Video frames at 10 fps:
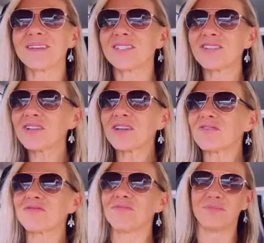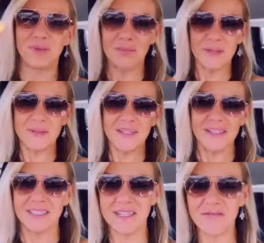And you can't
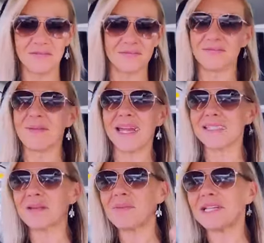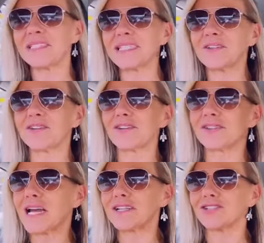when you're constantly sitting there
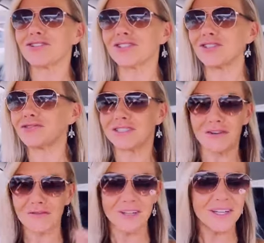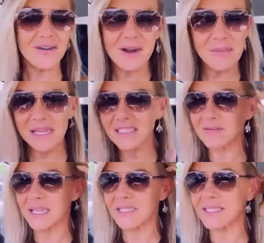and telling yourself that you're
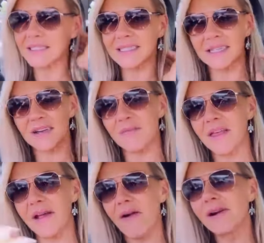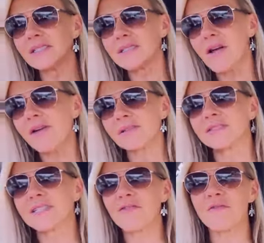not good enough
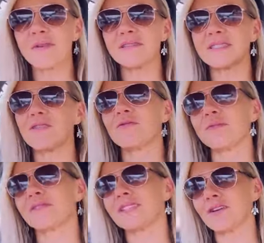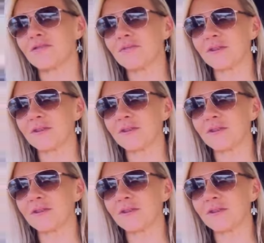at all sorts of things.